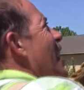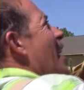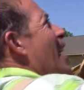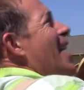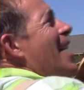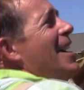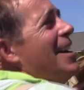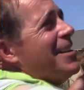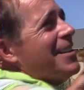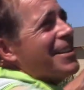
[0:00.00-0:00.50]

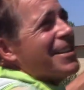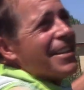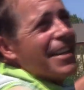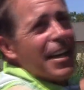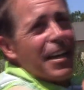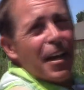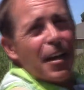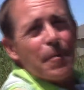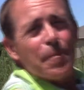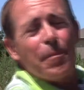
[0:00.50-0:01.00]
and
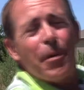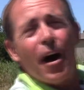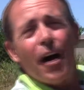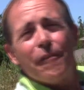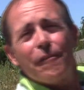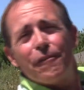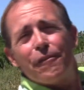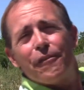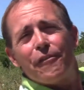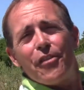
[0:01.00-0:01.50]
singing,
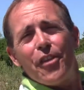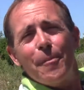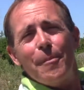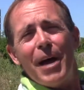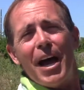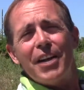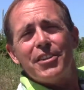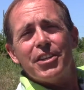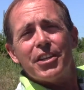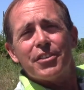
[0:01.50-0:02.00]
Puff the
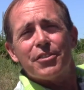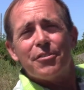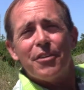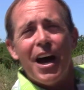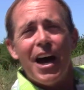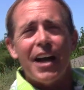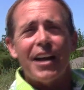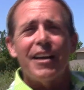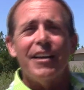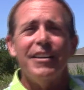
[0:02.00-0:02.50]
Magic
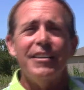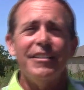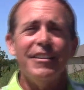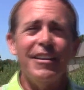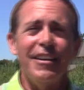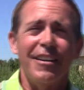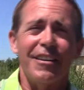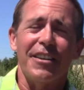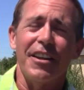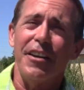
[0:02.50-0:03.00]
Dragon,
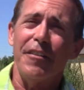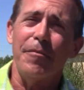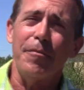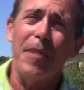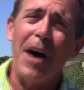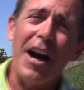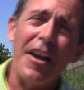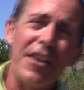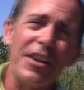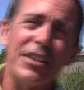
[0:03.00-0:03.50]
live
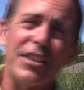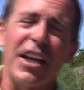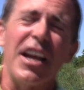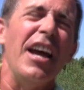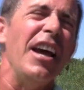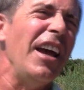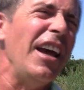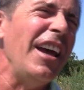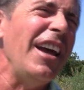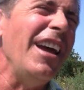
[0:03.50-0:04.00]
by the
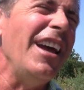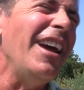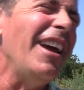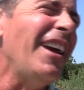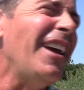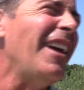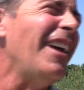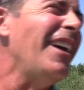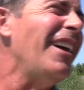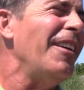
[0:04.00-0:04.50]

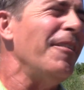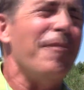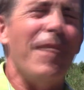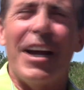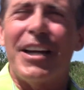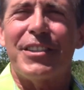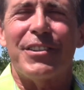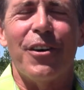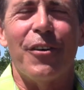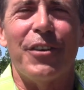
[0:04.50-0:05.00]
sea. It
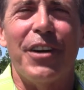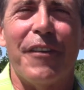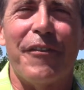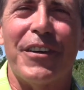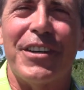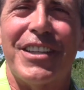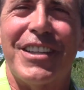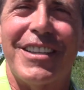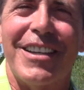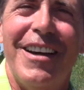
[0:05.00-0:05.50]
makes no
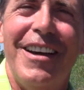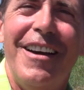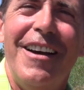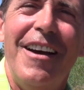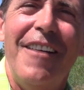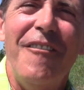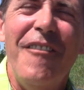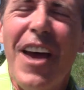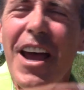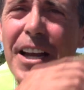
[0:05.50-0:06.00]
difference.
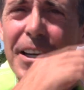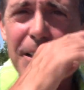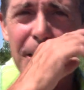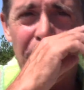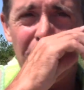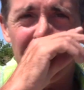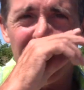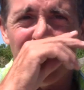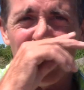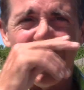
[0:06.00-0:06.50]
Makes
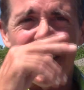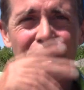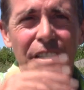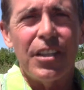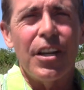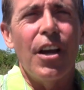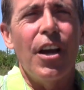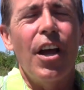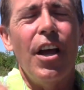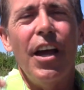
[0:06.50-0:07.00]
no
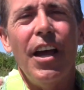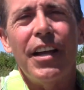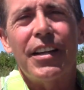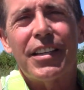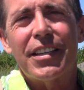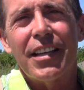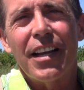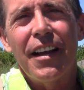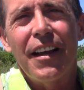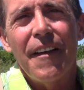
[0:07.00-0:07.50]
difference.
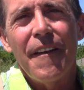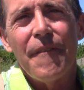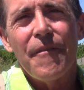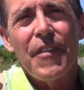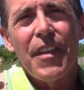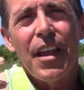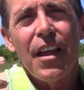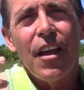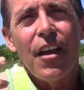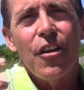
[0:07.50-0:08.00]
It's
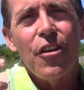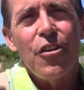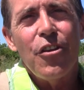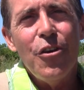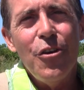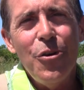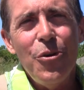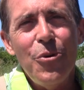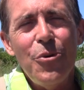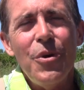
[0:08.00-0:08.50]

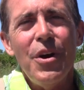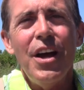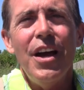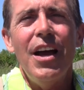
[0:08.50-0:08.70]
you